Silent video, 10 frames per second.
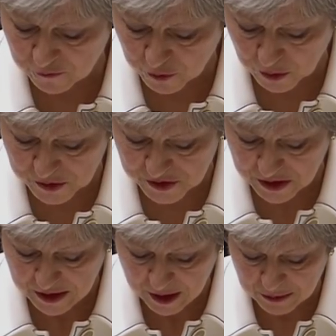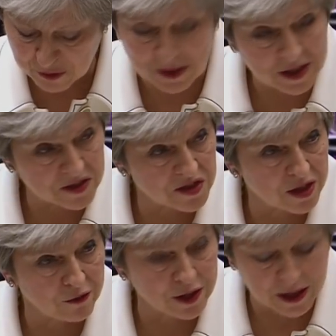use of force must be
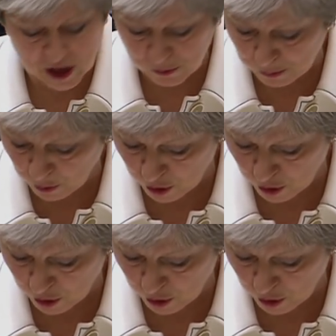necessary and